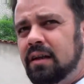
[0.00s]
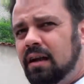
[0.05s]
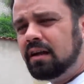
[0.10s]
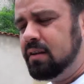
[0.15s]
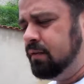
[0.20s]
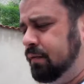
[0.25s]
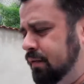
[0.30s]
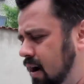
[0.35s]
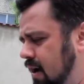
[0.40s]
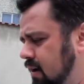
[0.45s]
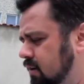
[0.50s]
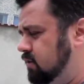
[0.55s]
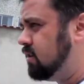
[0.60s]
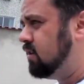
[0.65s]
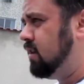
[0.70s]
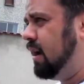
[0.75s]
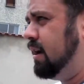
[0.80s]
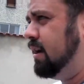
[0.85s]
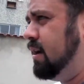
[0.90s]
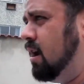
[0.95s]

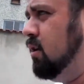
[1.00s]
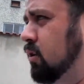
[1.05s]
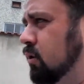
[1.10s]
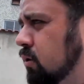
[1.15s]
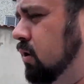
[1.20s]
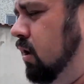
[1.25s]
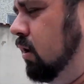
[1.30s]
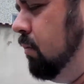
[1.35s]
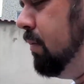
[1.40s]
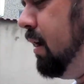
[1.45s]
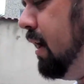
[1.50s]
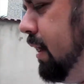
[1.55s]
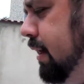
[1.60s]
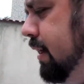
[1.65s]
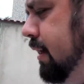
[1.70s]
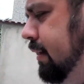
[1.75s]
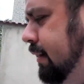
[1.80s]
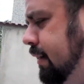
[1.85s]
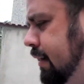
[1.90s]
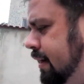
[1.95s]
advisor, Reinaldo
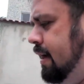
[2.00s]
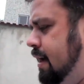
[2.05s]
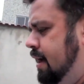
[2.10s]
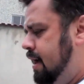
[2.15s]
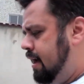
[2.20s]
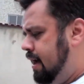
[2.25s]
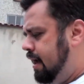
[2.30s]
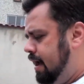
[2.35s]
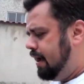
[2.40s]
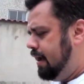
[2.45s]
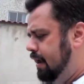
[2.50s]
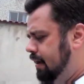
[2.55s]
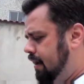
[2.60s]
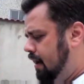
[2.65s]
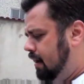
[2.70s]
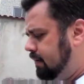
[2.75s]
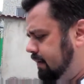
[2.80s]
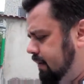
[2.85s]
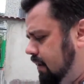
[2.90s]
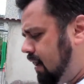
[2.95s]
Almeida, and
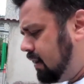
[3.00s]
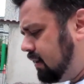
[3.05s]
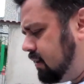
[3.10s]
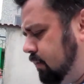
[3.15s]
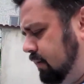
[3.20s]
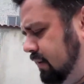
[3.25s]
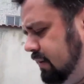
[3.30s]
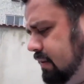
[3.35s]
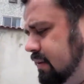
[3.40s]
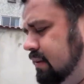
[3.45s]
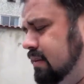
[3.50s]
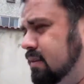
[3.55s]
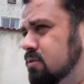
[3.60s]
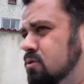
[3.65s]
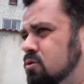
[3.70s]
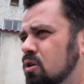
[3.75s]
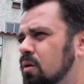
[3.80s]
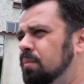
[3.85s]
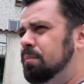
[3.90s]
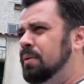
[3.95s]
I start with this
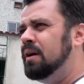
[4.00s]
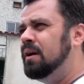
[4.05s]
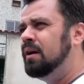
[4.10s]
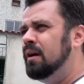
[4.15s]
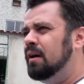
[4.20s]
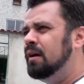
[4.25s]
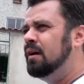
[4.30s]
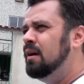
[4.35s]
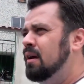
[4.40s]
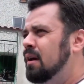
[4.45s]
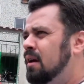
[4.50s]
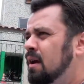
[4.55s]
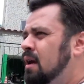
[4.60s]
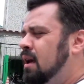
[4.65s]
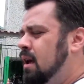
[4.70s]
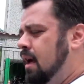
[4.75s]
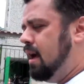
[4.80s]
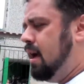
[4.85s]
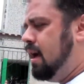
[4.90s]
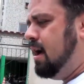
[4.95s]
group
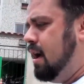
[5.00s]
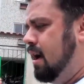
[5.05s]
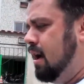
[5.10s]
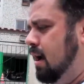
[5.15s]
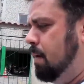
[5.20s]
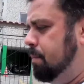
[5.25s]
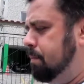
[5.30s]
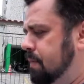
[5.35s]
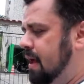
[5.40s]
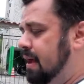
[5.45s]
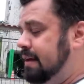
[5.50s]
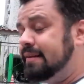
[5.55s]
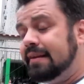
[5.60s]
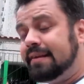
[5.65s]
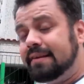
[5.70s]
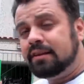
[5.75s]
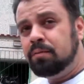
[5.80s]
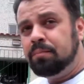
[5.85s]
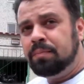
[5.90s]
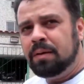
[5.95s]
as a
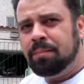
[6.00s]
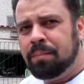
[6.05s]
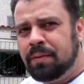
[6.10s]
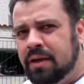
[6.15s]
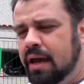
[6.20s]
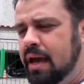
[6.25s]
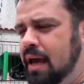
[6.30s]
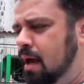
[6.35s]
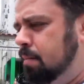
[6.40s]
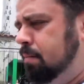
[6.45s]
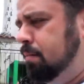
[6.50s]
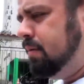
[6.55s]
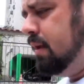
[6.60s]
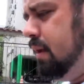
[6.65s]
CBPM,